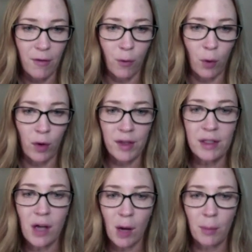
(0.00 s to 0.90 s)
for
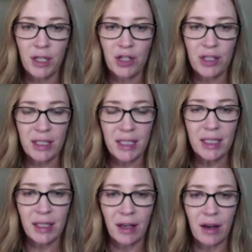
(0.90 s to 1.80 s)
this competition
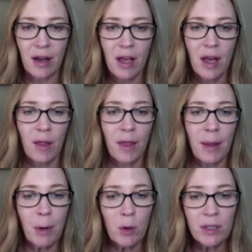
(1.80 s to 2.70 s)
season,
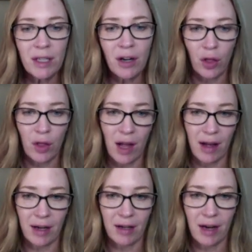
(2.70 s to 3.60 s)
they post it online.